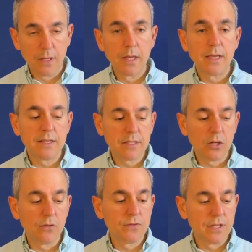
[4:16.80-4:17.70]
instead
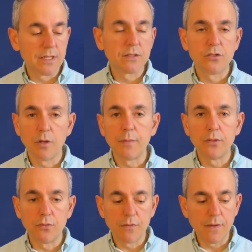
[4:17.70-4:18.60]
of just jumping
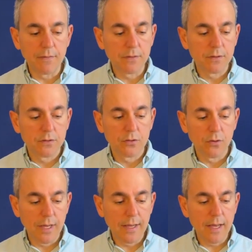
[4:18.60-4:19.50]
to the fifth. So
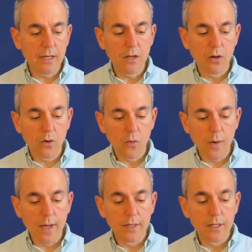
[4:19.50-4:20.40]
again,
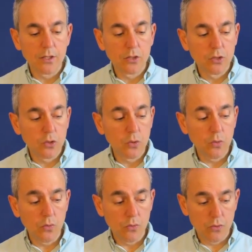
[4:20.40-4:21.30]
1, 2,
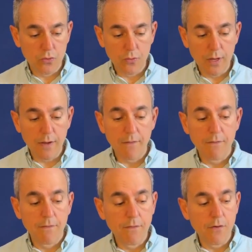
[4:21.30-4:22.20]
3,
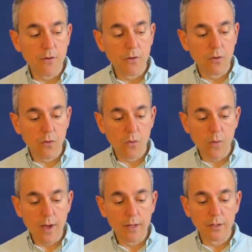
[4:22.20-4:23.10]
4,
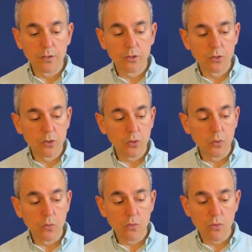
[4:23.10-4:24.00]
1,
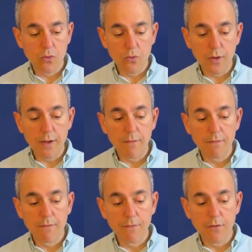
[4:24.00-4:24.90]
2, 3,
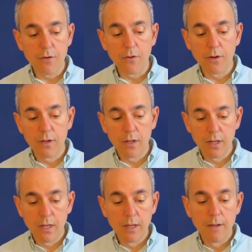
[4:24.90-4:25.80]
4,
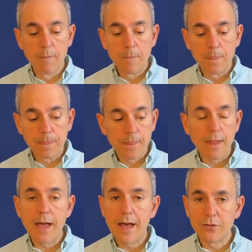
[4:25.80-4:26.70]

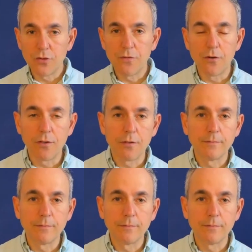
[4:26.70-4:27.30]
and so forth.